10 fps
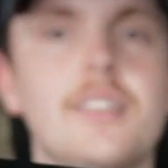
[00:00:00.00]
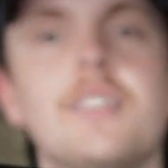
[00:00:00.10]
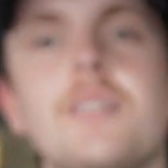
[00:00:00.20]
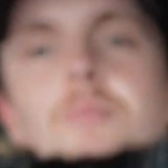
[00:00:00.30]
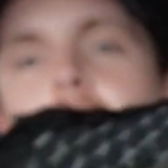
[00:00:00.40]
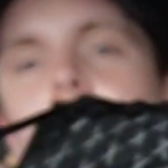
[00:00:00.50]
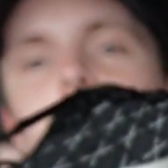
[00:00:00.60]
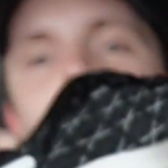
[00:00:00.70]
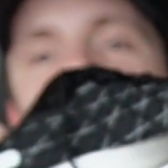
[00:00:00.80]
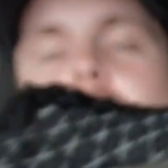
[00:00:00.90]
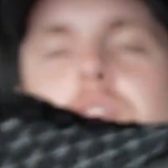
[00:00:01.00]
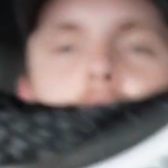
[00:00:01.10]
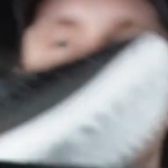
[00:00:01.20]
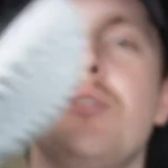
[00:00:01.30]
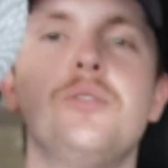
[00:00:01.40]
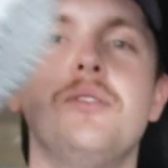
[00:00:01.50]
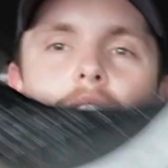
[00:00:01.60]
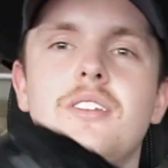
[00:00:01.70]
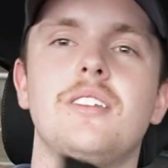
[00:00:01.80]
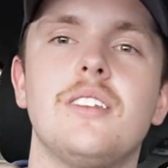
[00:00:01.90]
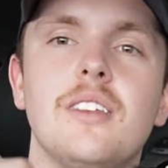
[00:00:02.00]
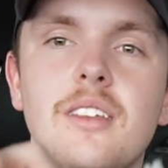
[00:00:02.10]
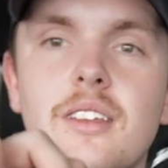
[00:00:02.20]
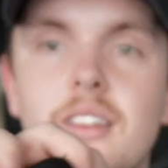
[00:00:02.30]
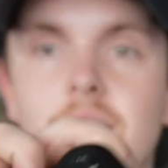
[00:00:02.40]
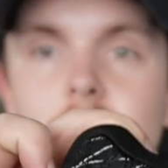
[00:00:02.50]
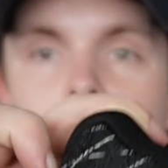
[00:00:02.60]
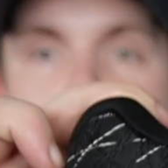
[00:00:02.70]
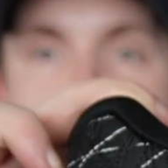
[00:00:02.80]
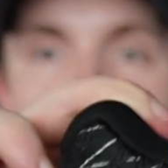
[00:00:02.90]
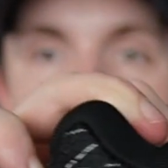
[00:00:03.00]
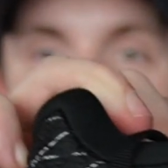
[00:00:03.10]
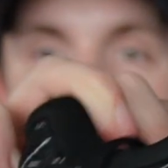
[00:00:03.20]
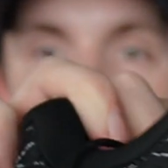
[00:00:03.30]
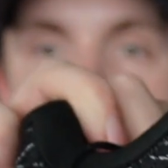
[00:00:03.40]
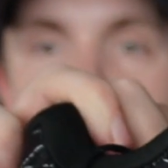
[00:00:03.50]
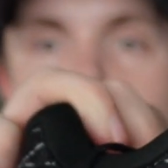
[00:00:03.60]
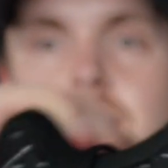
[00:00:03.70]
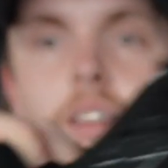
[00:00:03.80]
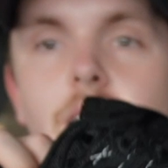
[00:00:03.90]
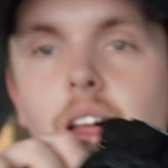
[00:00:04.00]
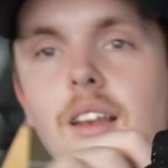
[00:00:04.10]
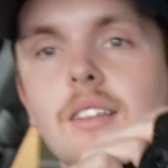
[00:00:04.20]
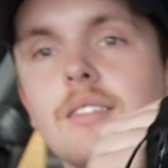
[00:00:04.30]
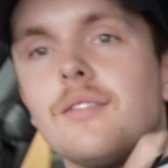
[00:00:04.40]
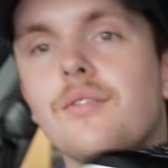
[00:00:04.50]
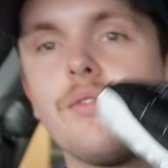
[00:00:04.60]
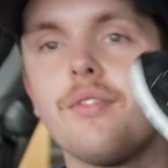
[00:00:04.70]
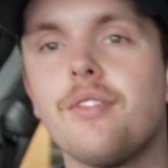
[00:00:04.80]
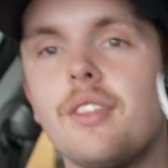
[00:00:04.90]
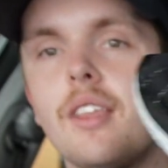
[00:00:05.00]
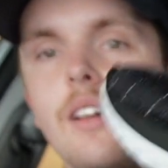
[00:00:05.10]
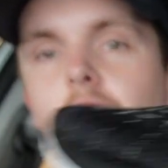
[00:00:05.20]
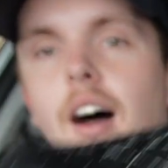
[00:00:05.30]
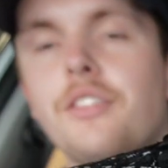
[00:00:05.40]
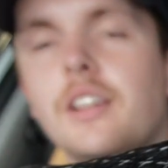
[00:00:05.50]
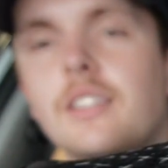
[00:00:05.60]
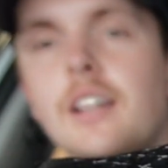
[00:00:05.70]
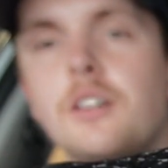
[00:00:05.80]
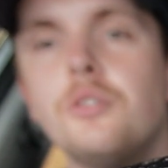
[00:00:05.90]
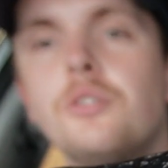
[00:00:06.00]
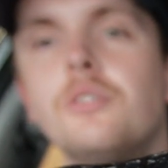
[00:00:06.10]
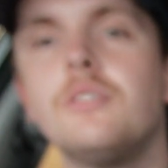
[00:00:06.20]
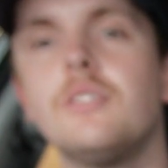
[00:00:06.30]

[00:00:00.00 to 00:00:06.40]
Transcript: some running shoes. That's it. I think they're cool.